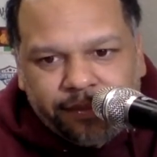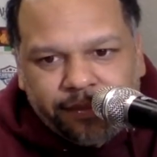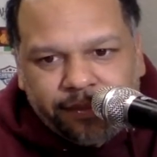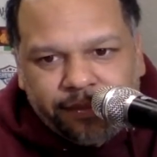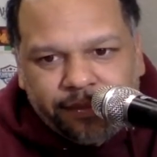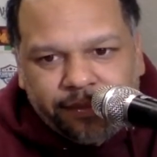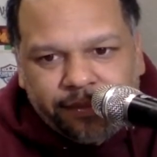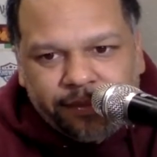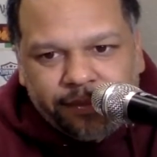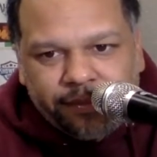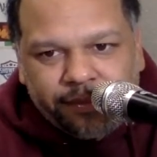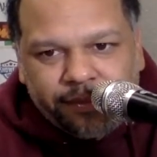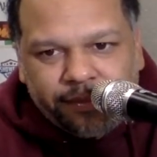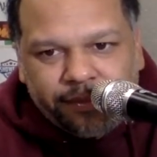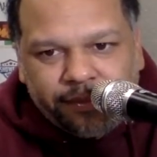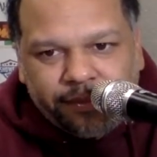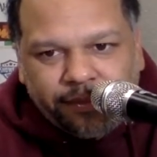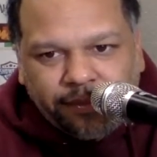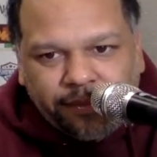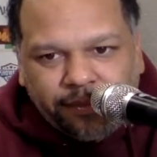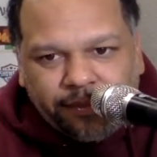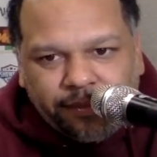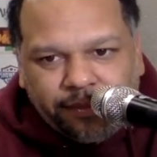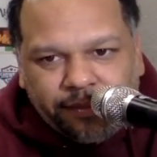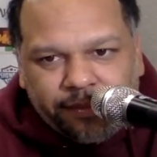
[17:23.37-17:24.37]

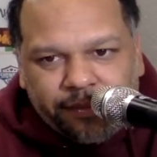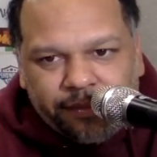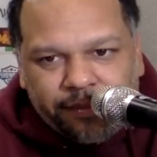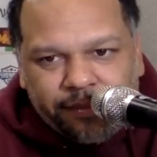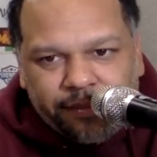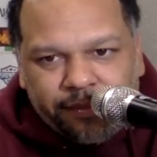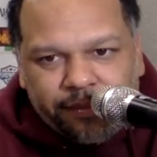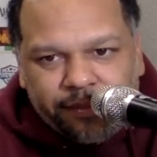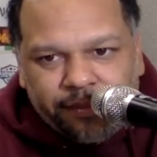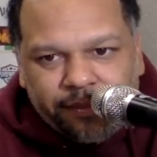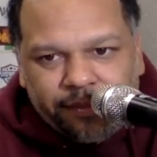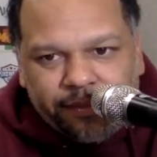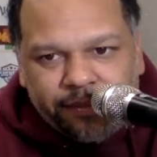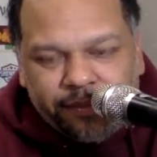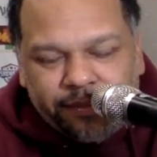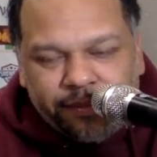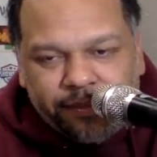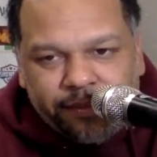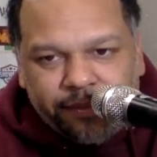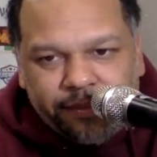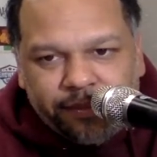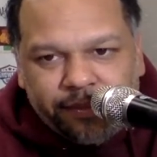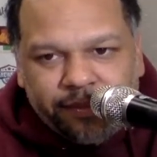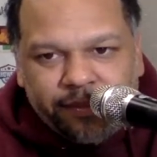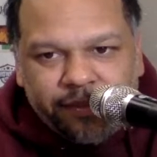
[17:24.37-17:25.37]

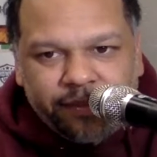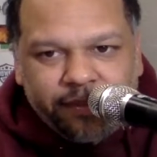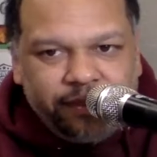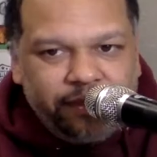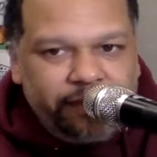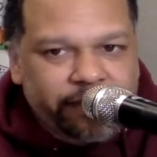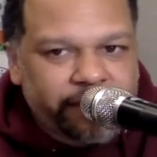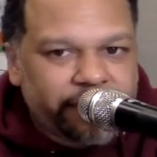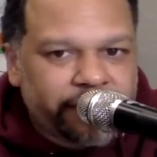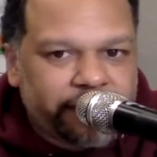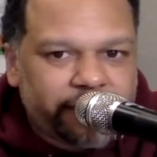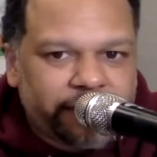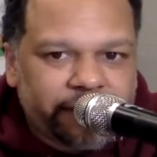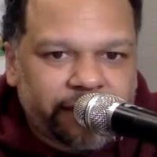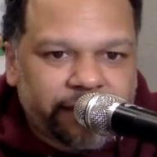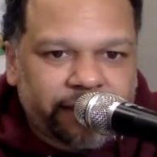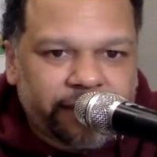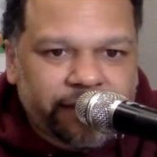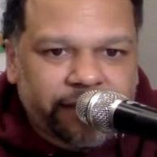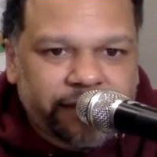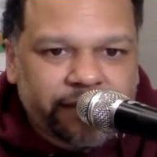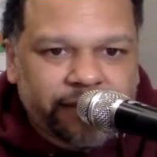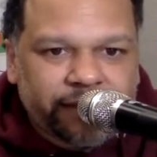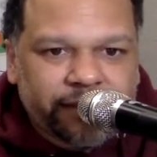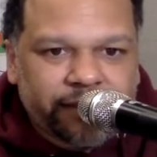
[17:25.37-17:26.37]

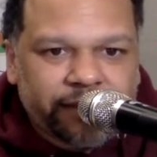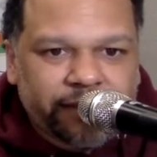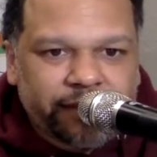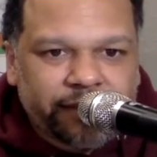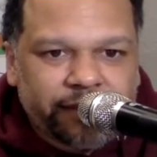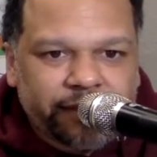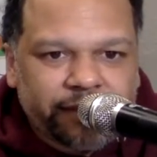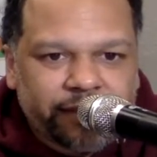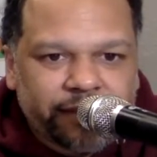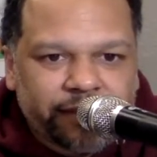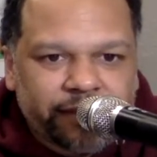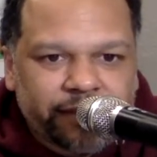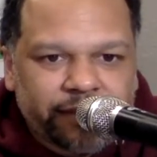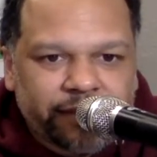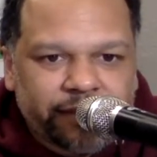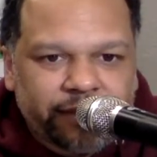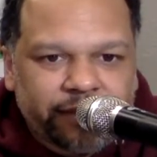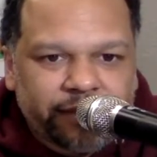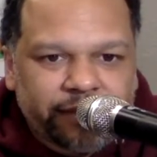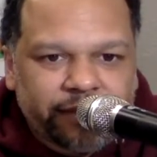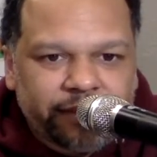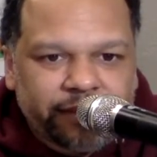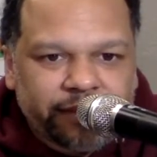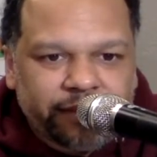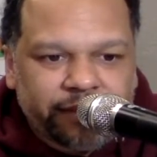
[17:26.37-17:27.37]

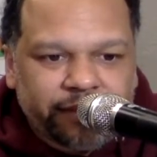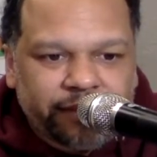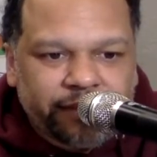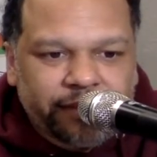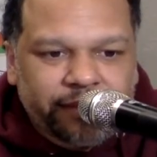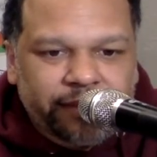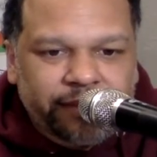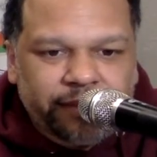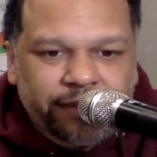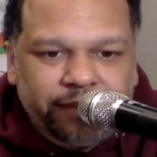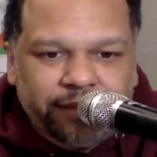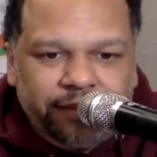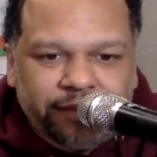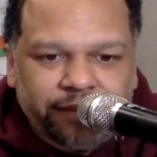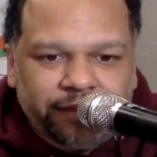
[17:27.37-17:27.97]
(silent)